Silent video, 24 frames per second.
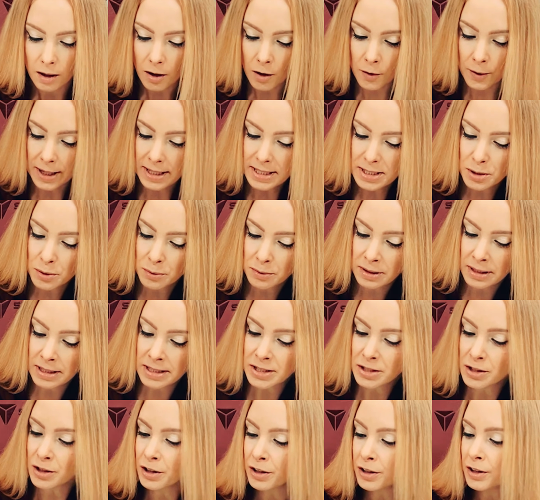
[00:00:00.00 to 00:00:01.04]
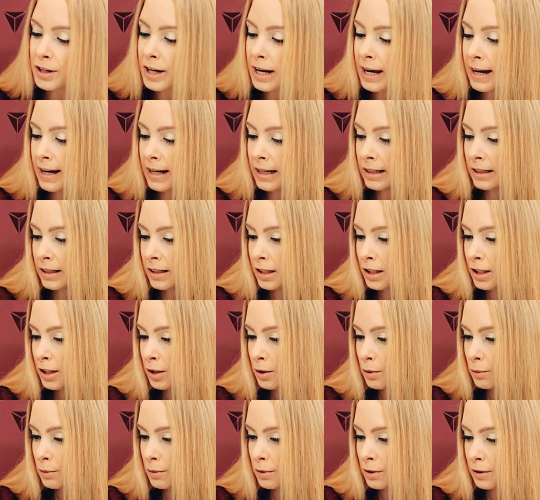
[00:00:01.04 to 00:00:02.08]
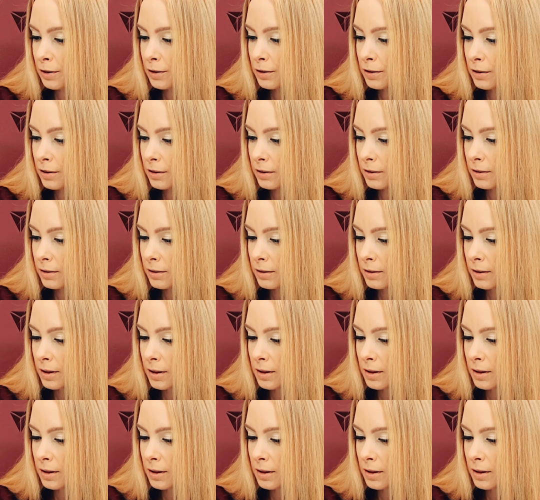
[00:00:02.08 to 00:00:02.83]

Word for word: Okay, so these are a cute little